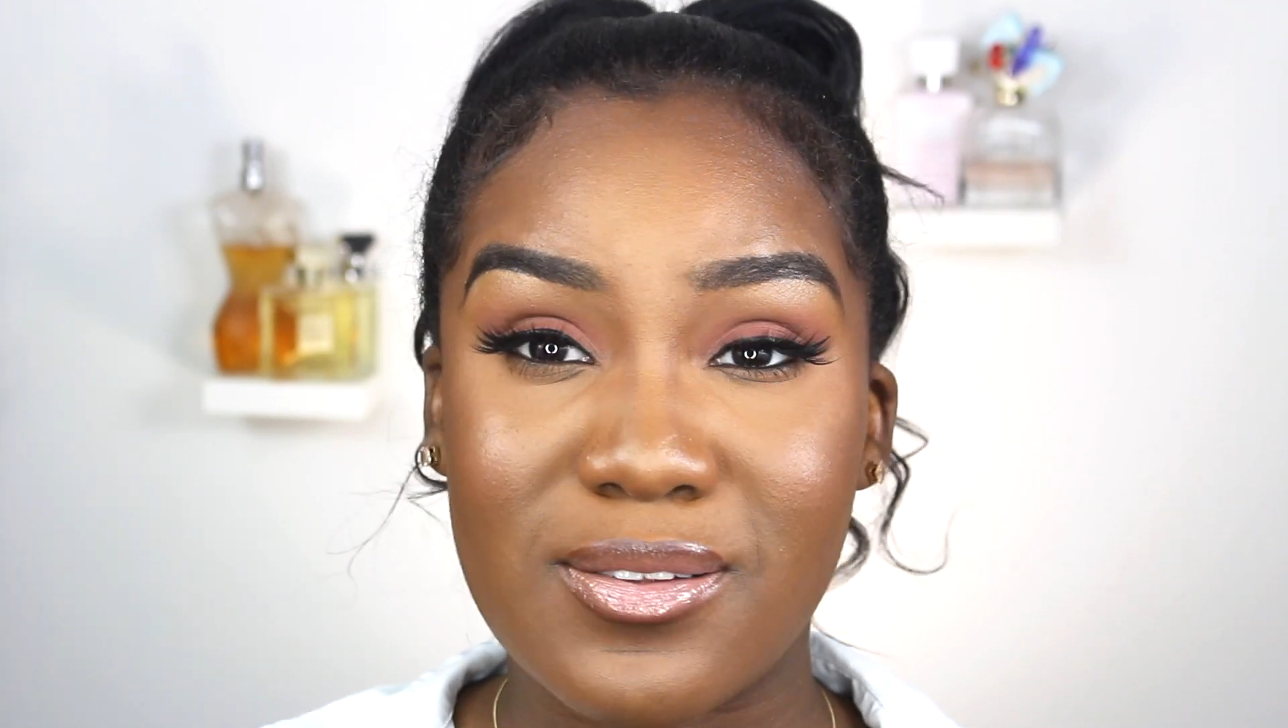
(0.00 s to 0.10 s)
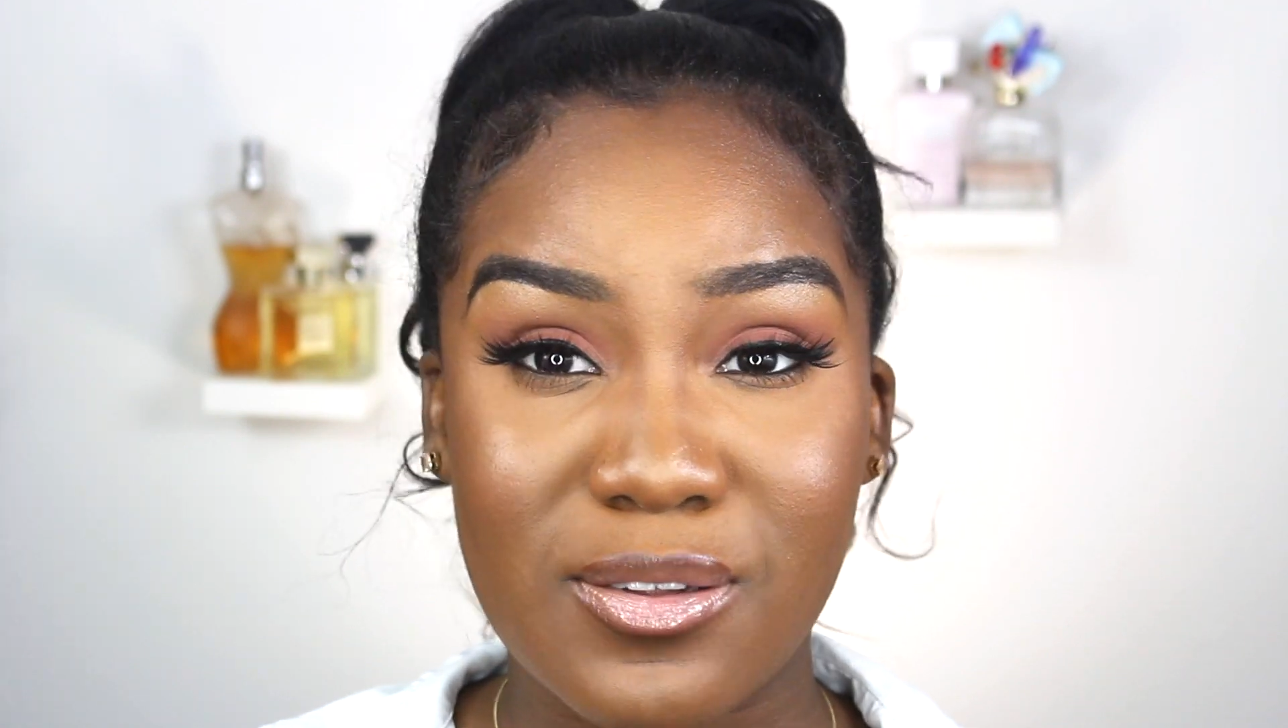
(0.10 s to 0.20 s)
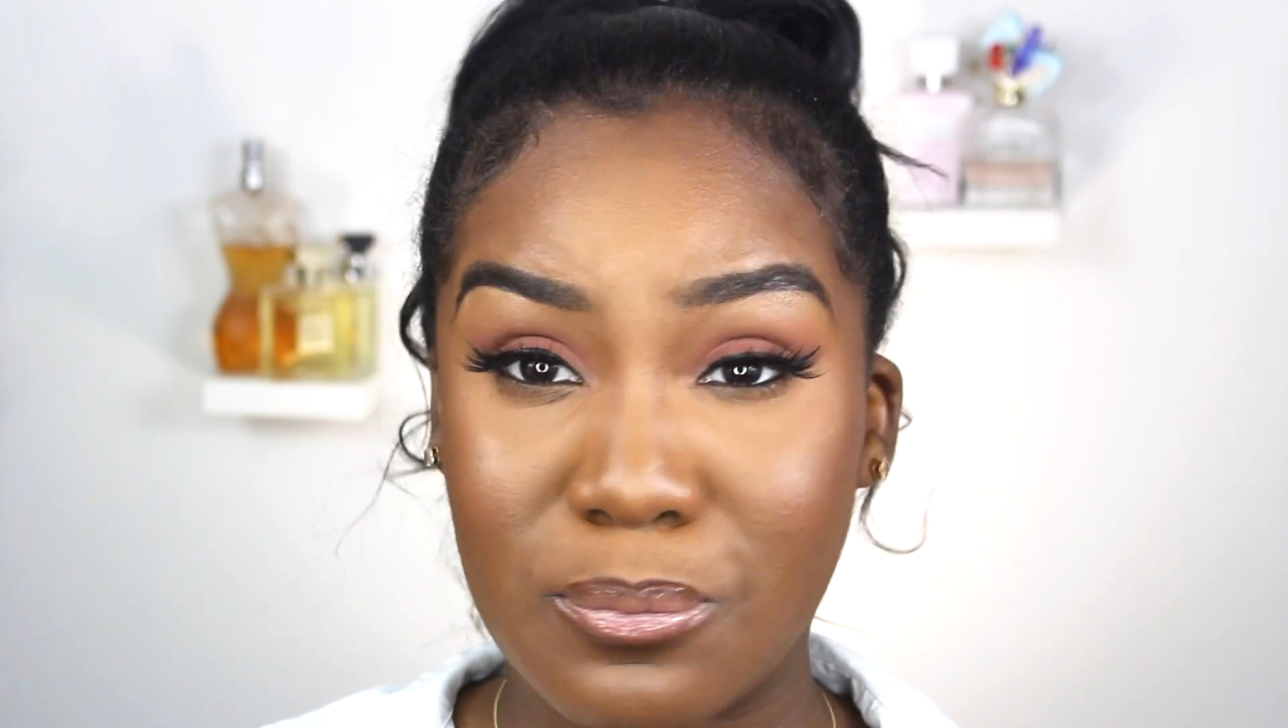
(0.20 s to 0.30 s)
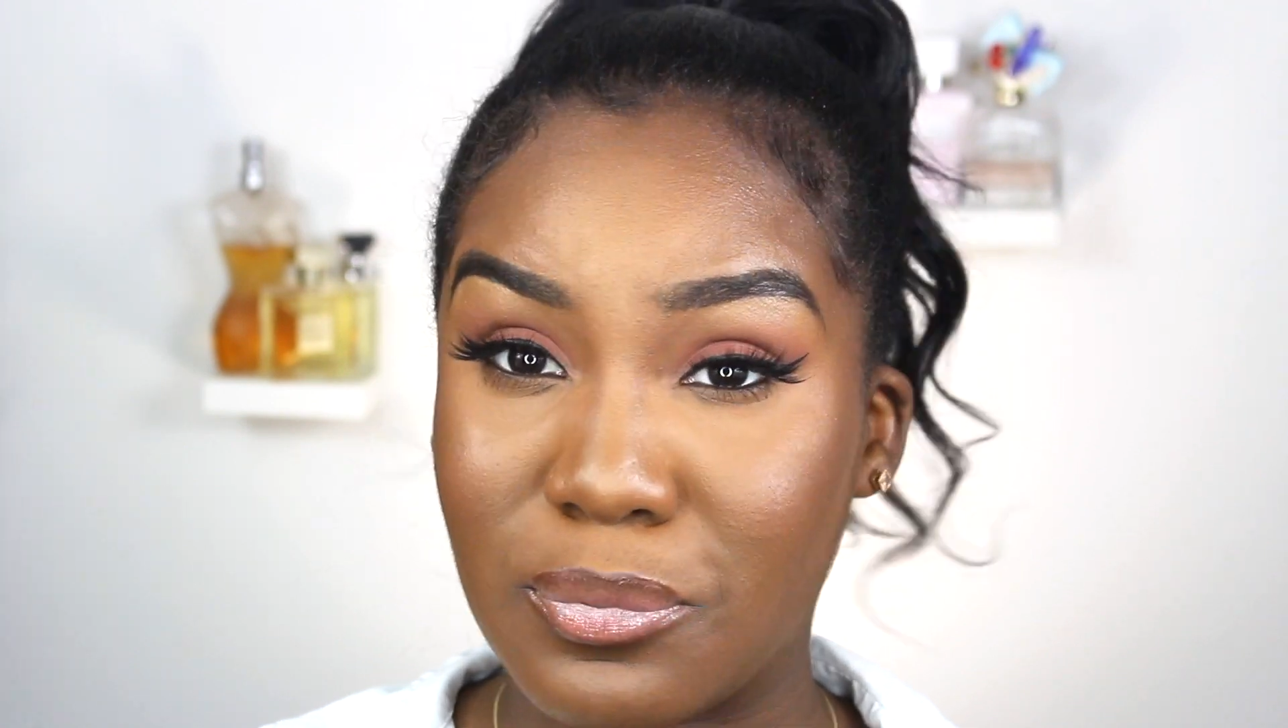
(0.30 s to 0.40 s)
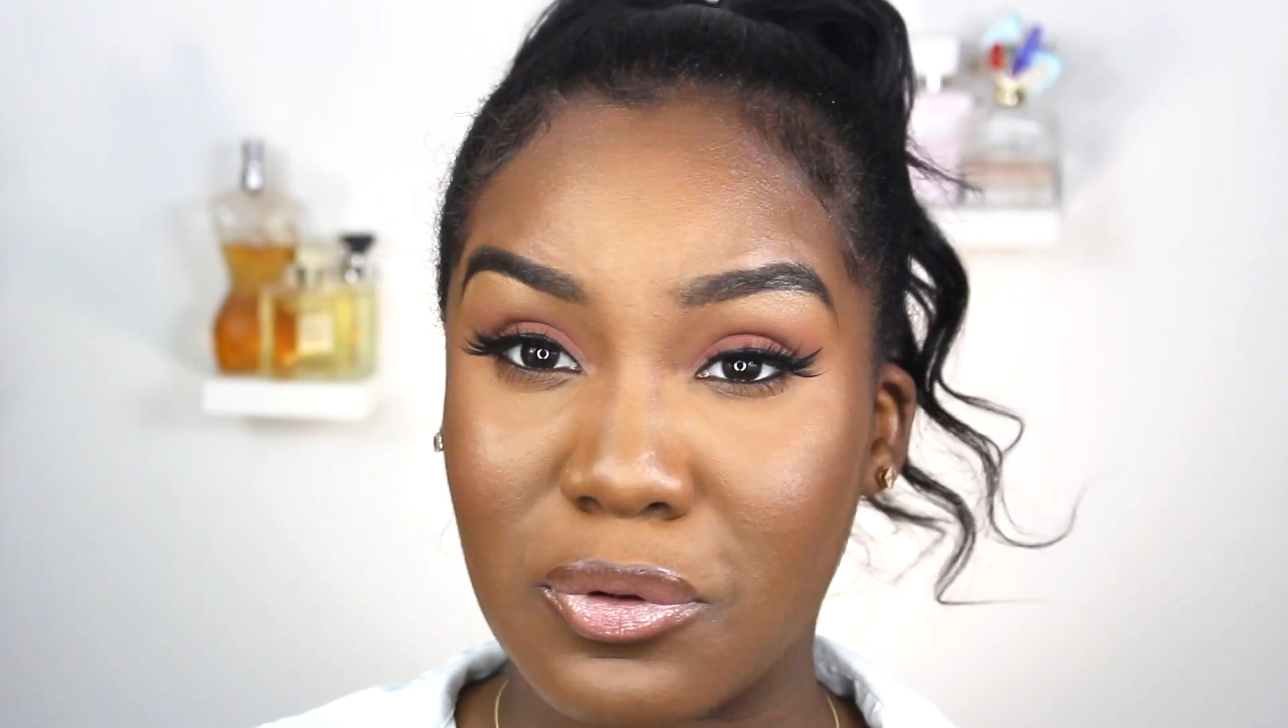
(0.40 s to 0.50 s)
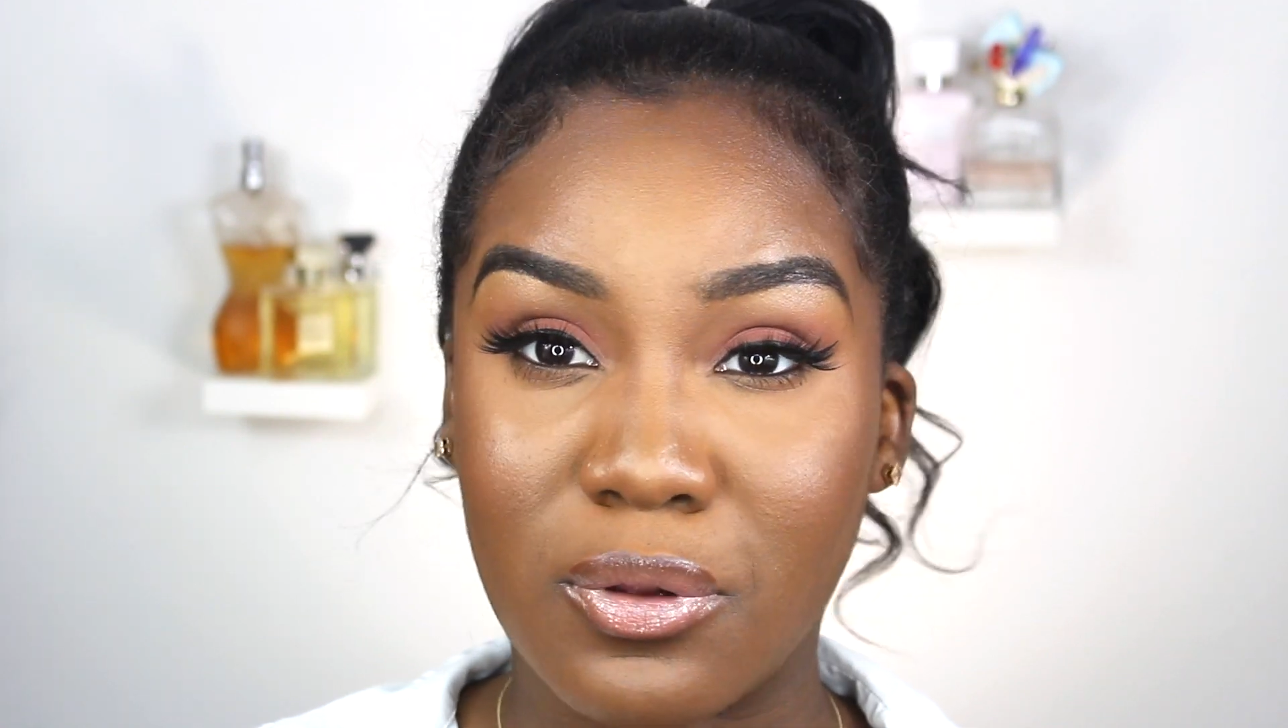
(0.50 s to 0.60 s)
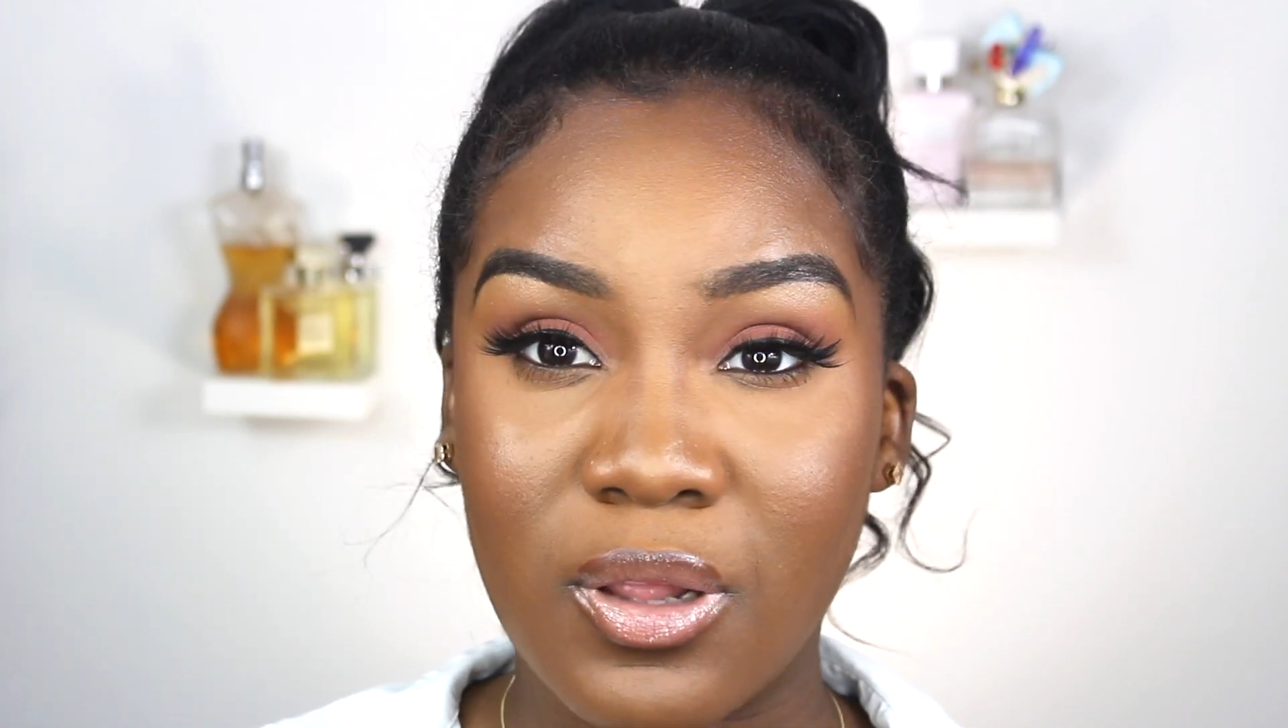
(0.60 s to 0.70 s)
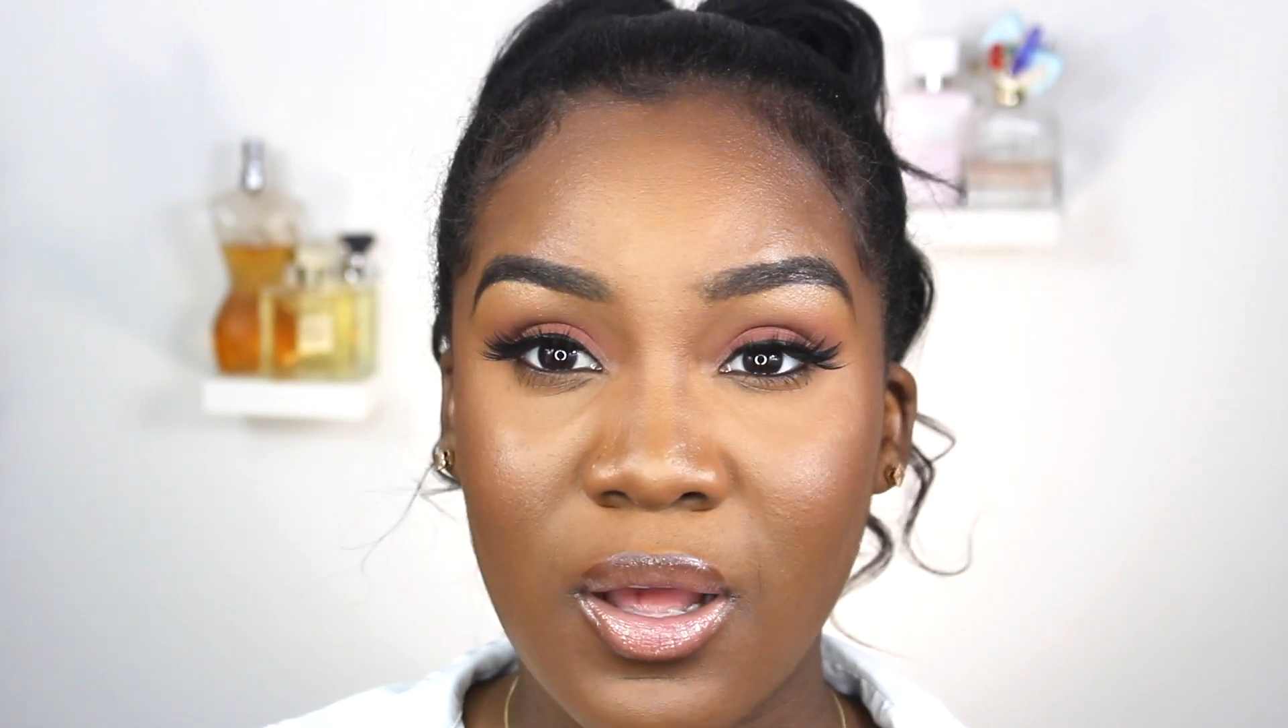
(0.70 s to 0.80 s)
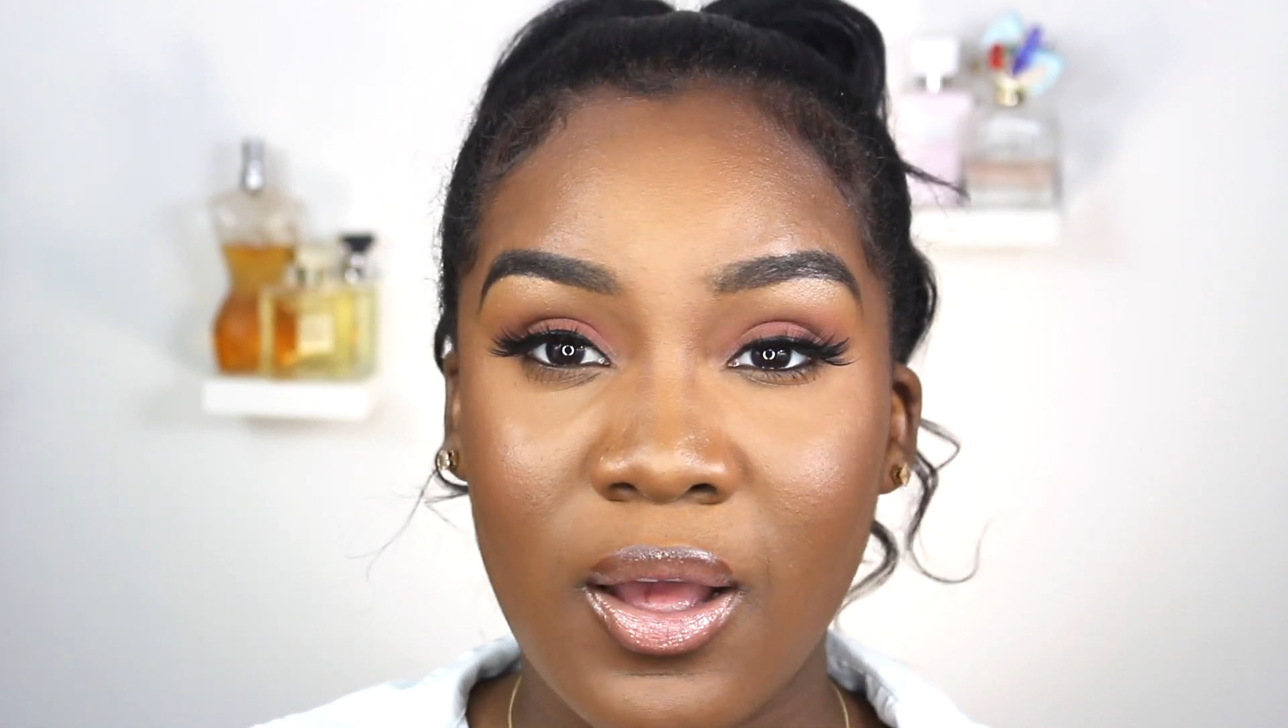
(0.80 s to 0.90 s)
simple